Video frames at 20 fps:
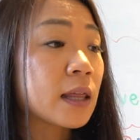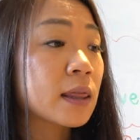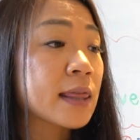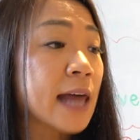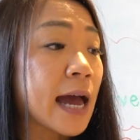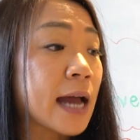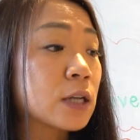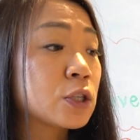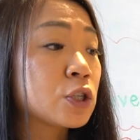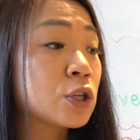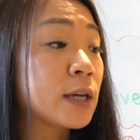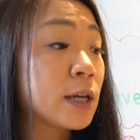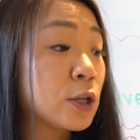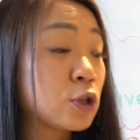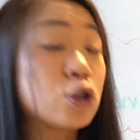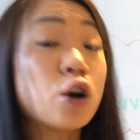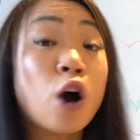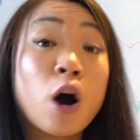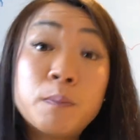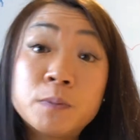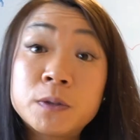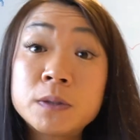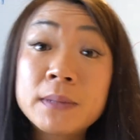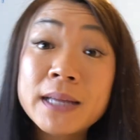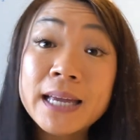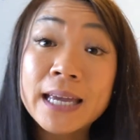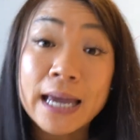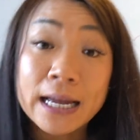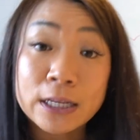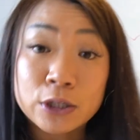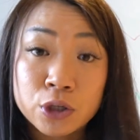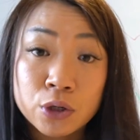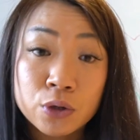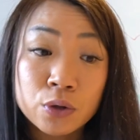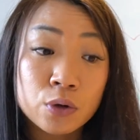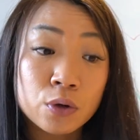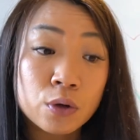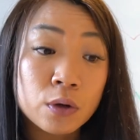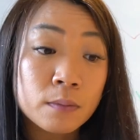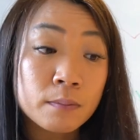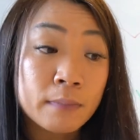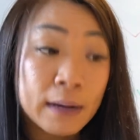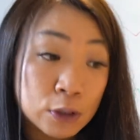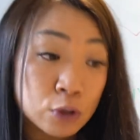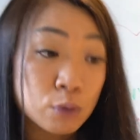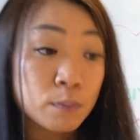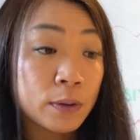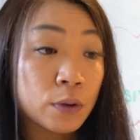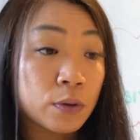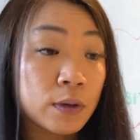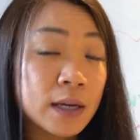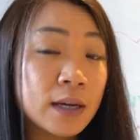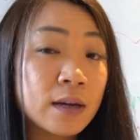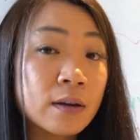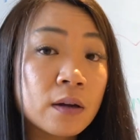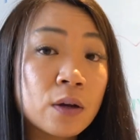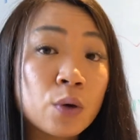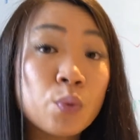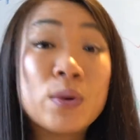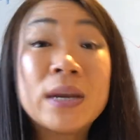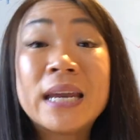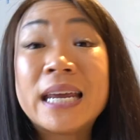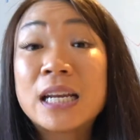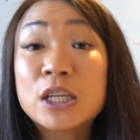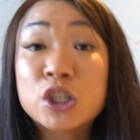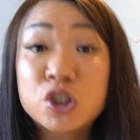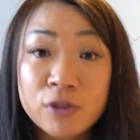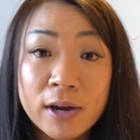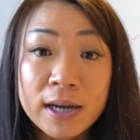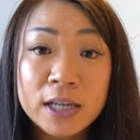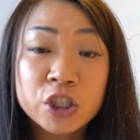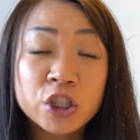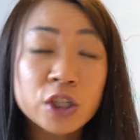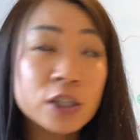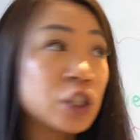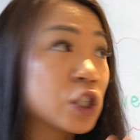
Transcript: that to optimally get to muscle building, we need a strategy.